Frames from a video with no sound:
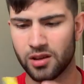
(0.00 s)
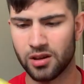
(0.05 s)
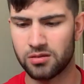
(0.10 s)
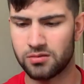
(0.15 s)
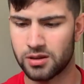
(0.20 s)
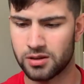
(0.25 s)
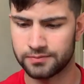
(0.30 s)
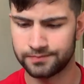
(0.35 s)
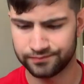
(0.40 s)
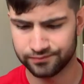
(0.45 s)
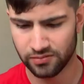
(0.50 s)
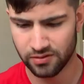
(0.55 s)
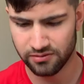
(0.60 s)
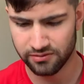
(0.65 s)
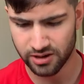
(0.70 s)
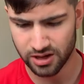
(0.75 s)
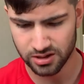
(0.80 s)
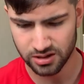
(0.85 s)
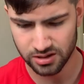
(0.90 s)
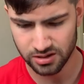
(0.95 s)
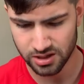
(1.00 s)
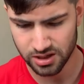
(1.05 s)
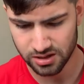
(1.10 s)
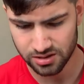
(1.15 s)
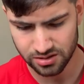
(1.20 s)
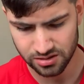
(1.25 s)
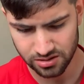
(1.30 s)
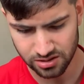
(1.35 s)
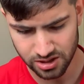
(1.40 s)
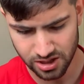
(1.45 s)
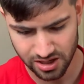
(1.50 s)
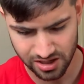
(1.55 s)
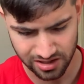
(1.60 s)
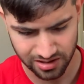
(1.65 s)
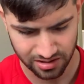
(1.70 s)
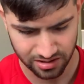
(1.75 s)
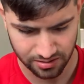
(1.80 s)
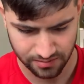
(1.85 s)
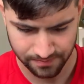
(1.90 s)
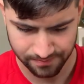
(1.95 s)
well, fairly decent
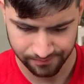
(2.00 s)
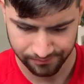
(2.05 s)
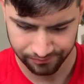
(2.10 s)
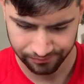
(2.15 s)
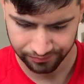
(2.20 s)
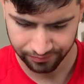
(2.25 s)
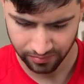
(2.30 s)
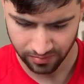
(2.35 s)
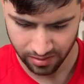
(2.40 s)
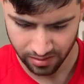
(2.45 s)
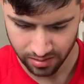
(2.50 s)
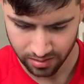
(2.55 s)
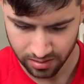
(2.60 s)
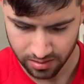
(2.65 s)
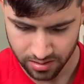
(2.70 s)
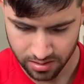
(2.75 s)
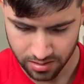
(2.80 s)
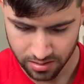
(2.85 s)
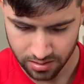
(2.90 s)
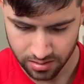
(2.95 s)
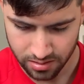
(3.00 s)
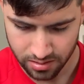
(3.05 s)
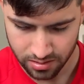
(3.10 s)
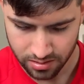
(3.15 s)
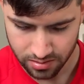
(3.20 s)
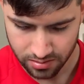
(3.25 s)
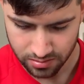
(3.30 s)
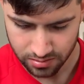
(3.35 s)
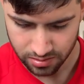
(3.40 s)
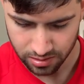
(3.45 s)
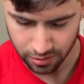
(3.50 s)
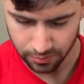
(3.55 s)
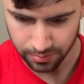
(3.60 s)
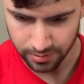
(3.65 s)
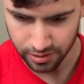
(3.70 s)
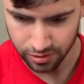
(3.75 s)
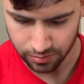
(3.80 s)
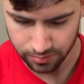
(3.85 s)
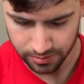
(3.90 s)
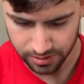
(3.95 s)
size. Let's open
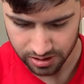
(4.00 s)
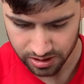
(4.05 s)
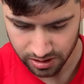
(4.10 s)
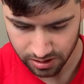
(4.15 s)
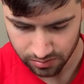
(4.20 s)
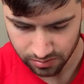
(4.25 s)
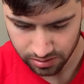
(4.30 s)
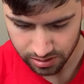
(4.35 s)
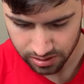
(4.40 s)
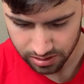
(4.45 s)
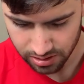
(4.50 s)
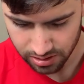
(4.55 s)
it up and see what it's